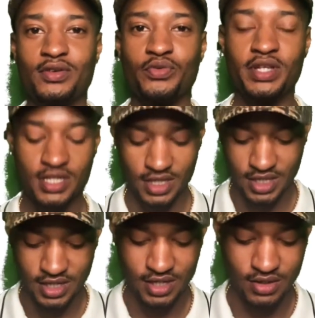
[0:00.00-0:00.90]

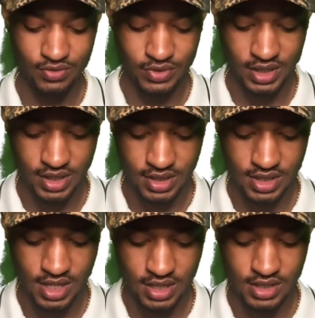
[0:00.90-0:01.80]
recently released
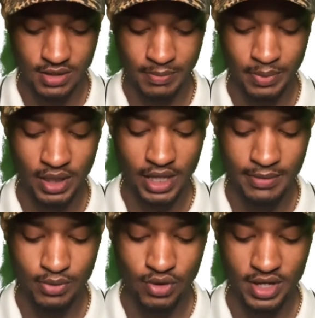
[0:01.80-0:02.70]
his
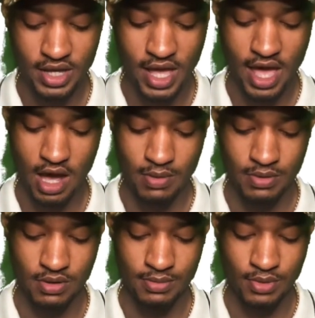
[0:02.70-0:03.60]
Playboy
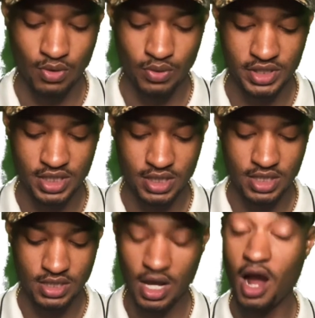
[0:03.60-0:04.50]
album, which is
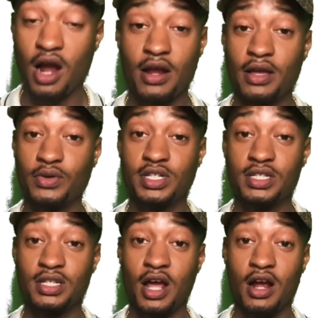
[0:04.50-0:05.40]
his R which is
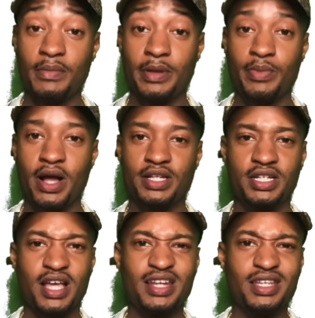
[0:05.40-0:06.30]
an R&B project.
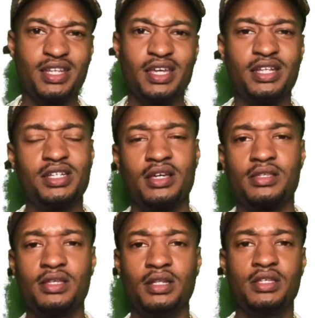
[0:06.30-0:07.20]
I did get a chance
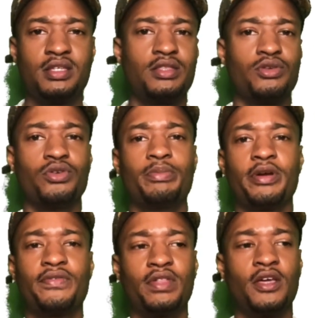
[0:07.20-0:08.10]
to listen through it
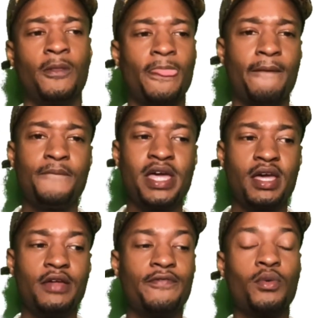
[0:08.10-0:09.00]
briefly.
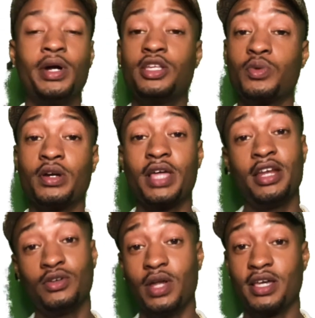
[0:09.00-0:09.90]
And for what it's worth, I
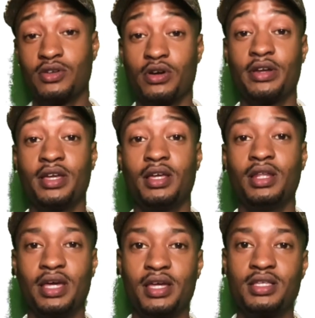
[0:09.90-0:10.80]
do like Tory
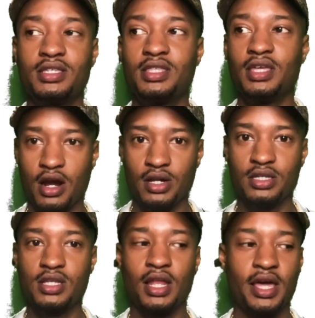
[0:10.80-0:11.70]
Lanez the art.
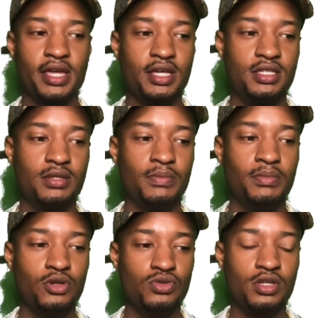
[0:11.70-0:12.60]
I like his
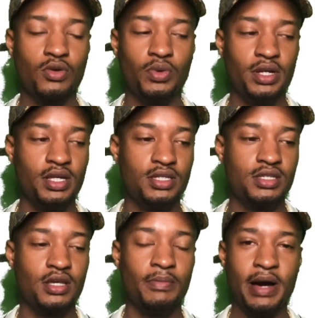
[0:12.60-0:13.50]
music when it's
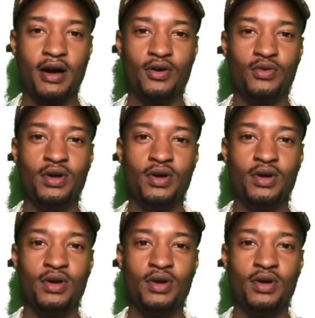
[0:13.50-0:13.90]
about